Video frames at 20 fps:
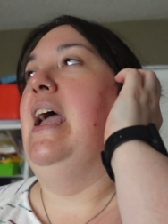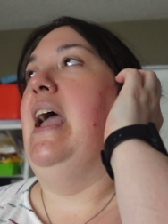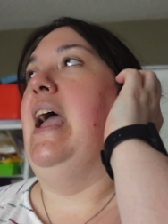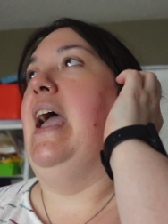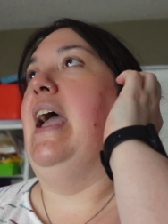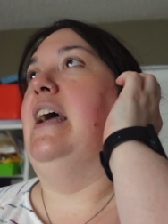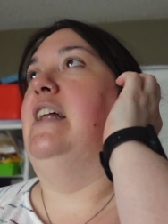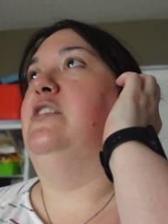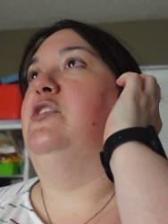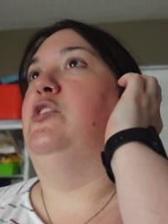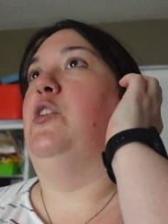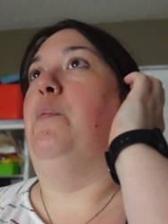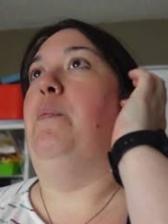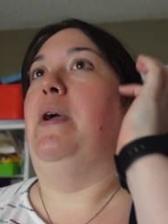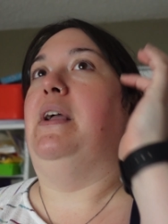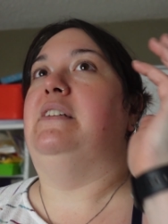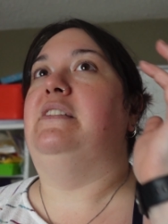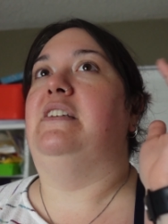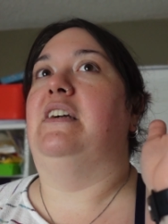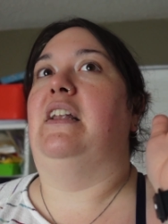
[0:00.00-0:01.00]
And so
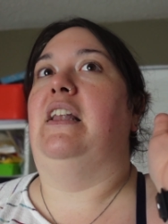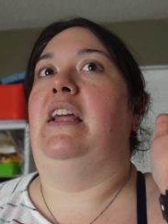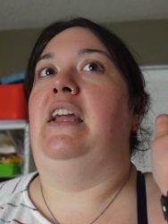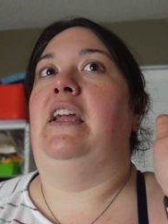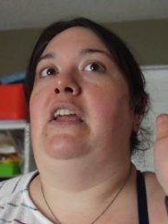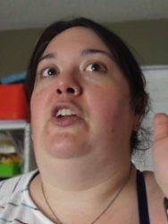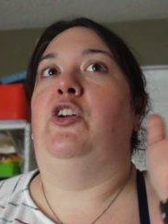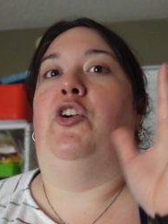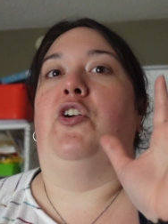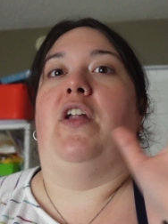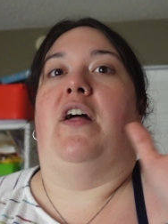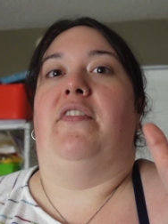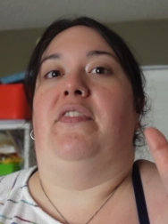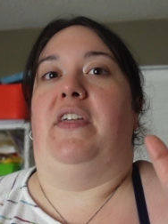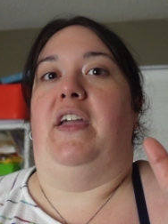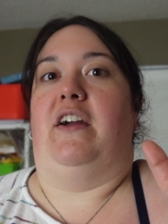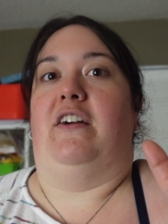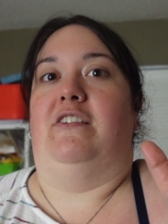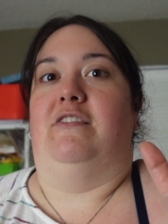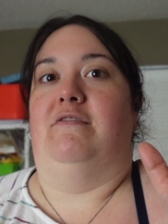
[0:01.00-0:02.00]
basically, you're not
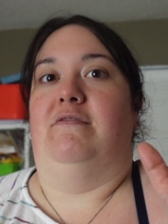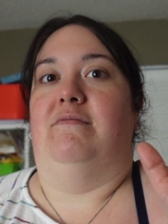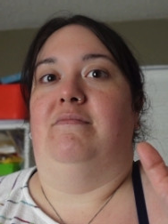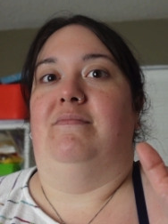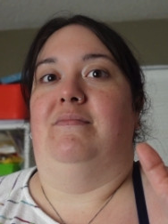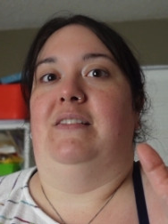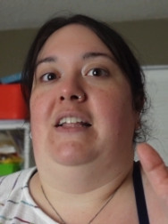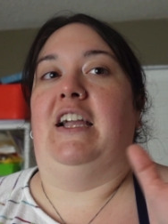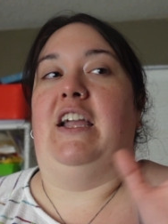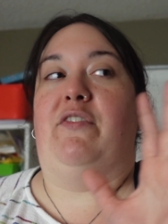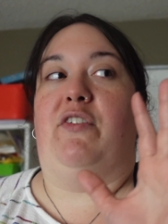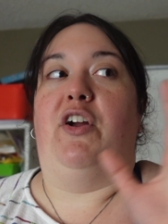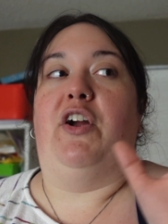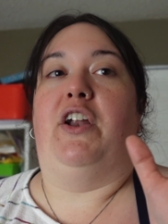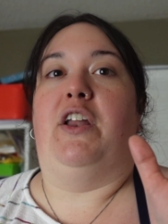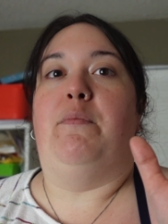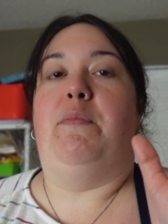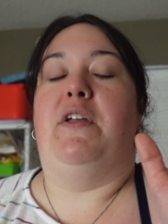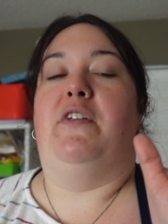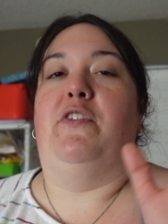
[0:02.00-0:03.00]
there. Like if you're
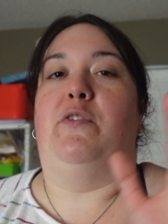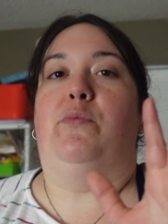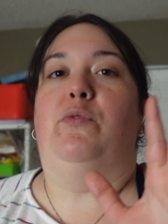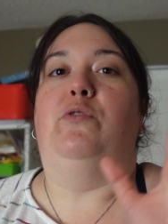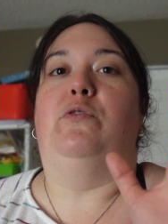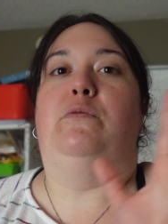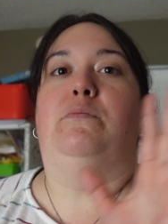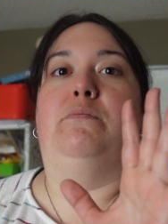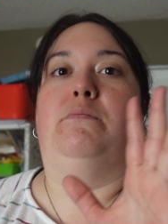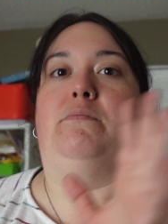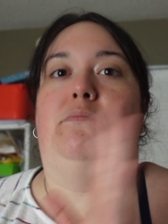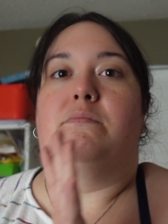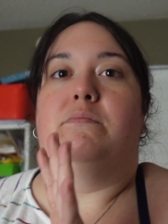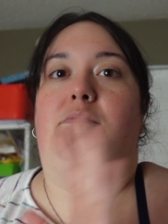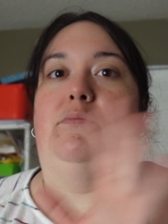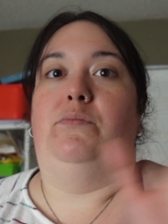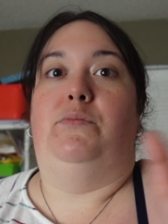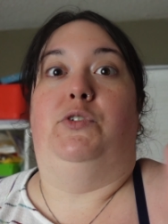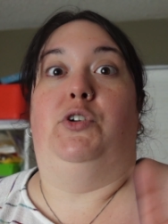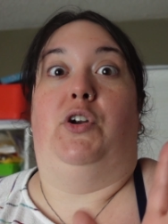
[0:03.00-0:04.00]
gonna be in the room,
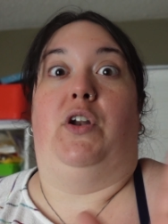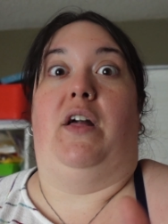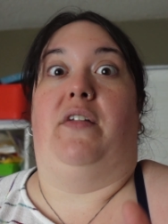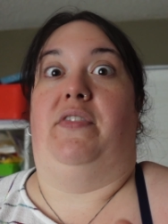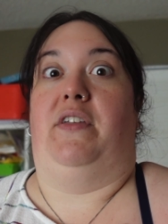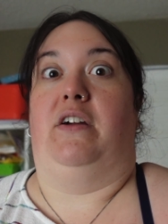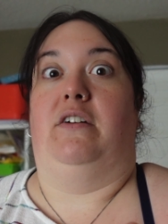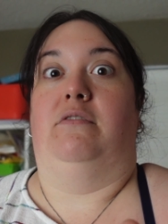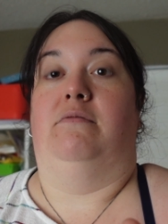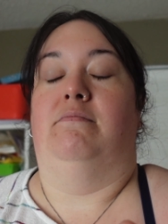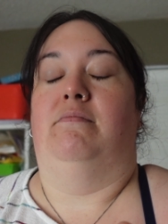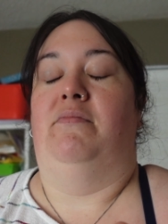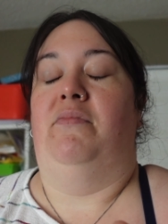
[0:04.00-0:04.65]
you're not there.